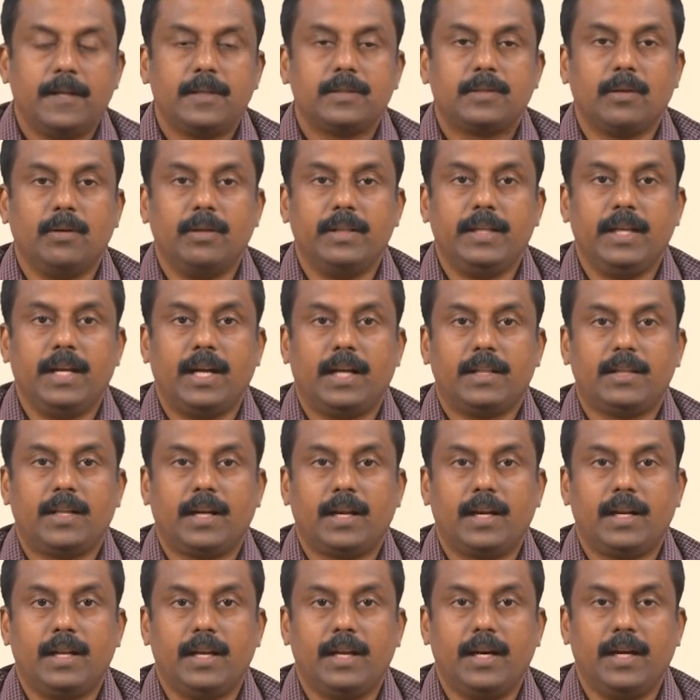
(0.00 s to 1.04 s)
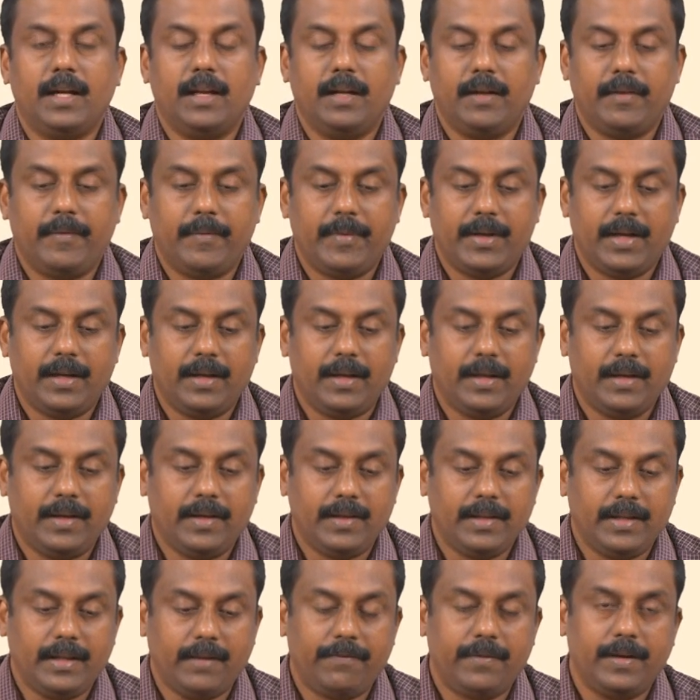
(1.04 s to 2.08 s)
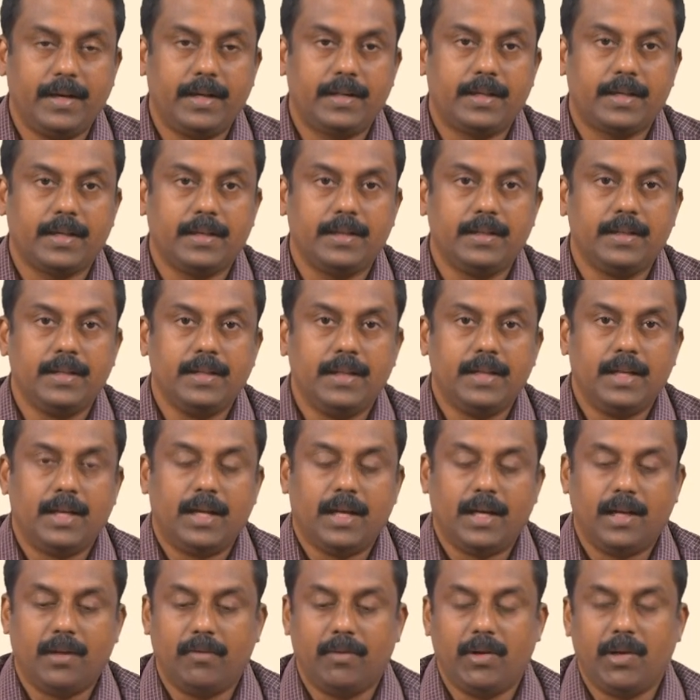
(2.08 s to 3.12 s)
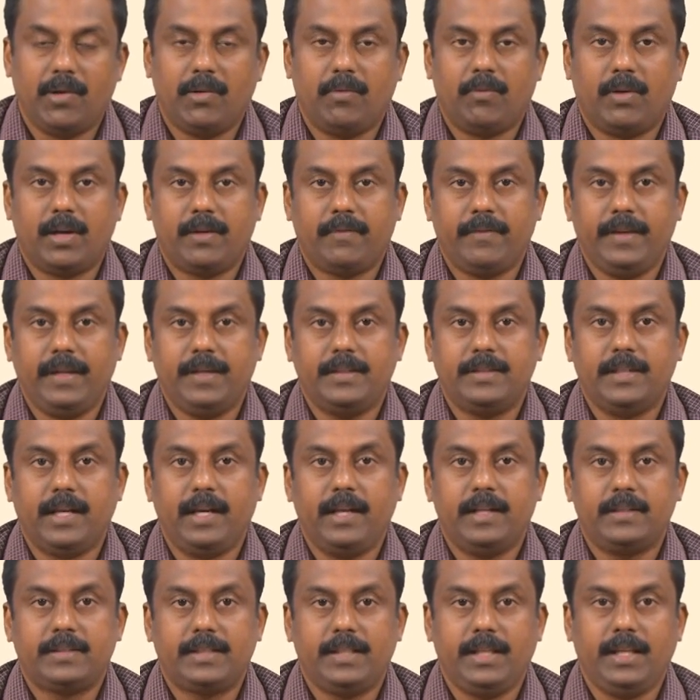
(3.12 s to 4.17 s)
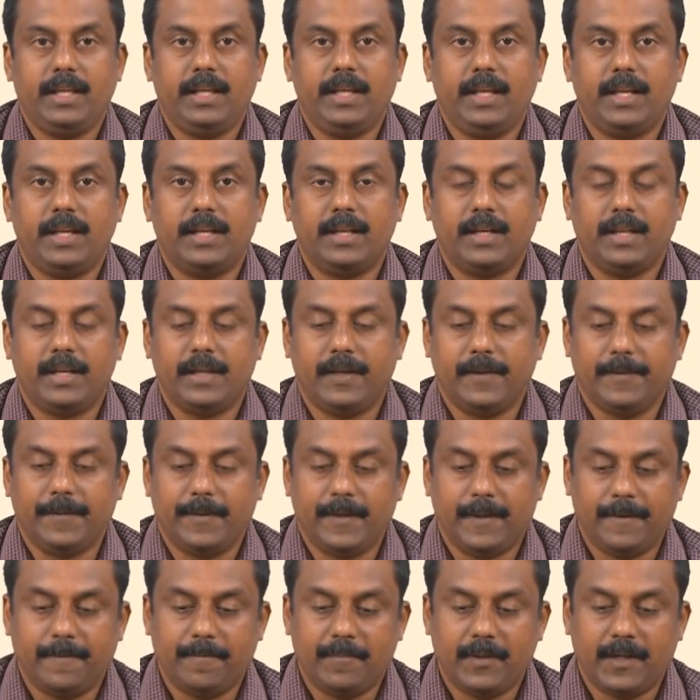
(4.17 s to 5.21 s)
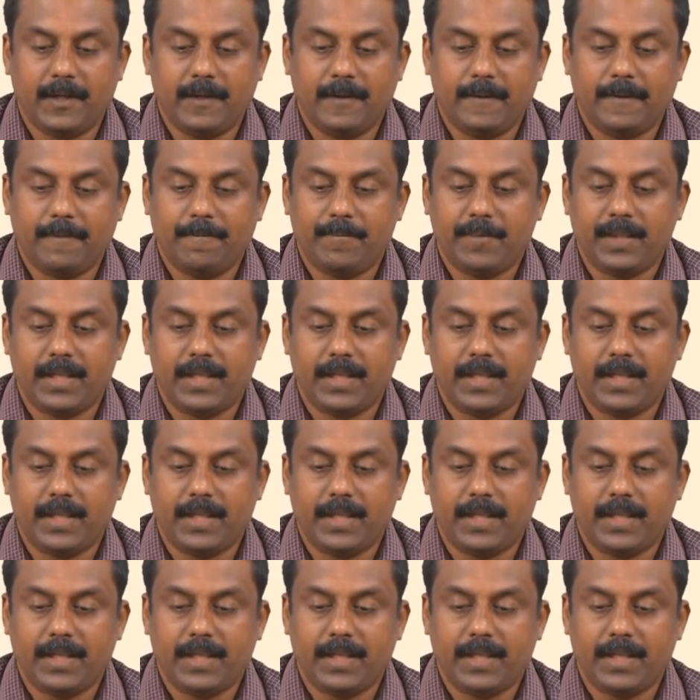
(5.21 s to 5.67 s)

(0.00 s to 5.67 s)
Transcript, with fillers: So, the other um, uh, effect uh, what we generally see in um,